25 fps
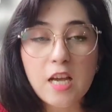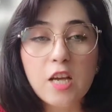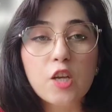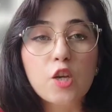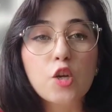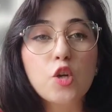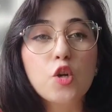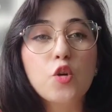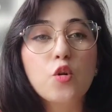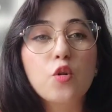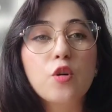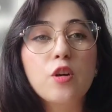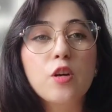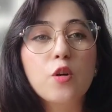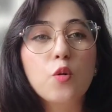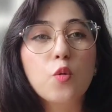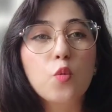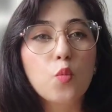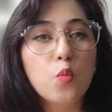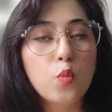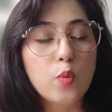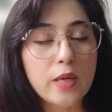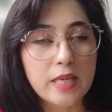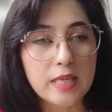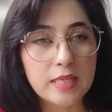your
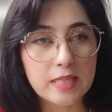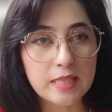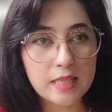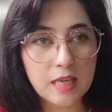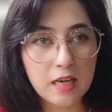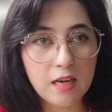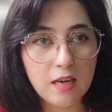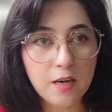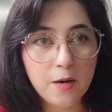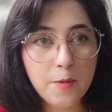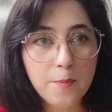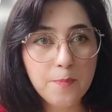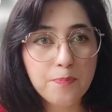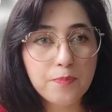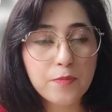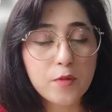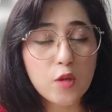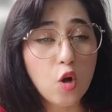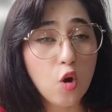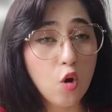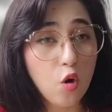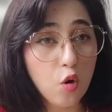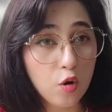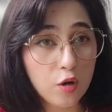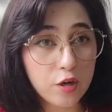visa,
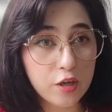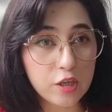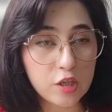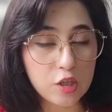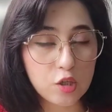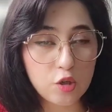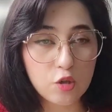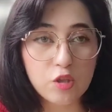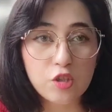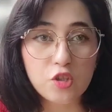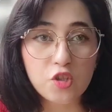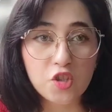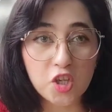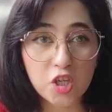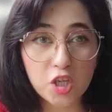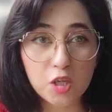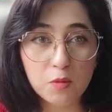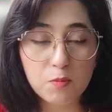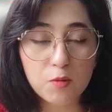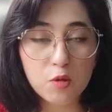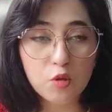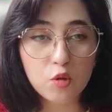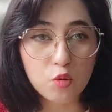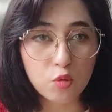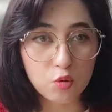or your
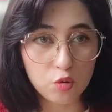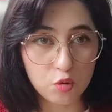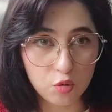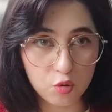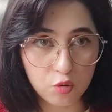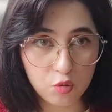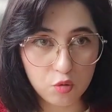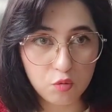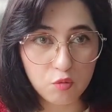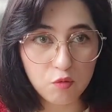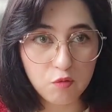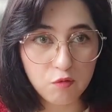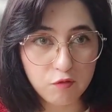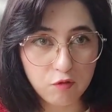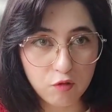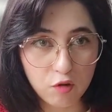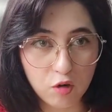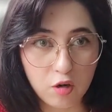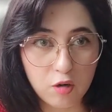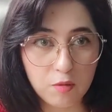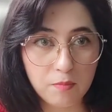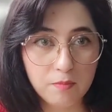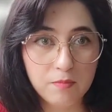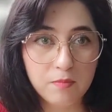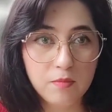JW202
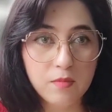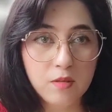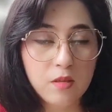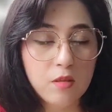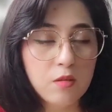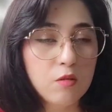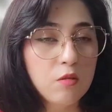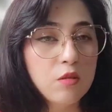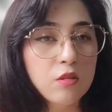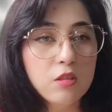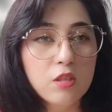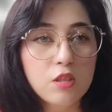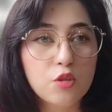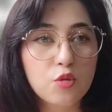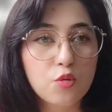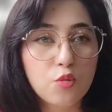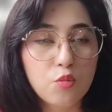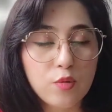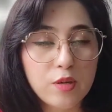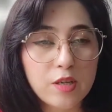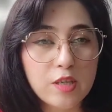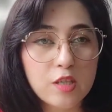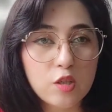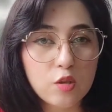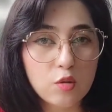form. The
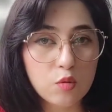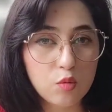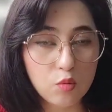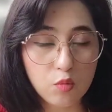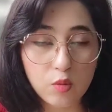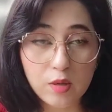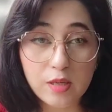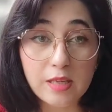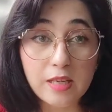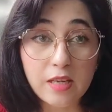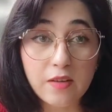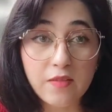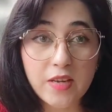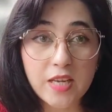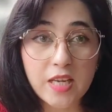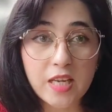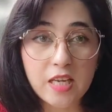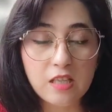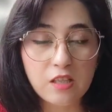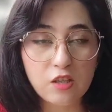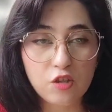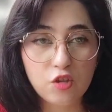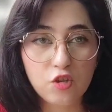students who are living in